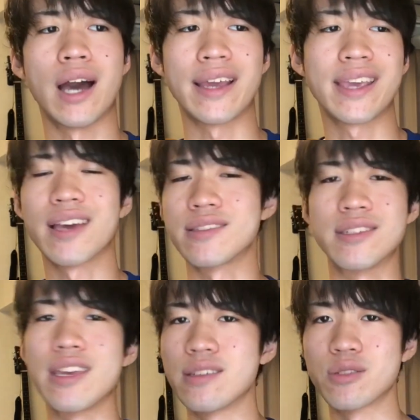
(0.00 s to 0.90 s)
I can't
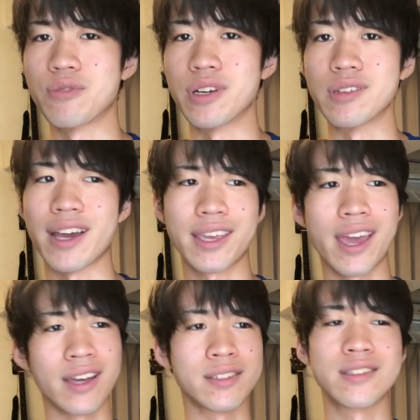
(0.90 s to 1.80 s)
say this phrase. I
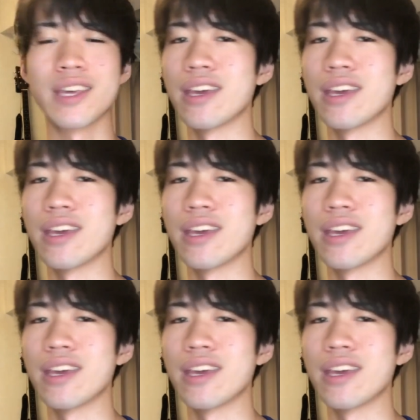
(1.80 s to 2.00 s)
can't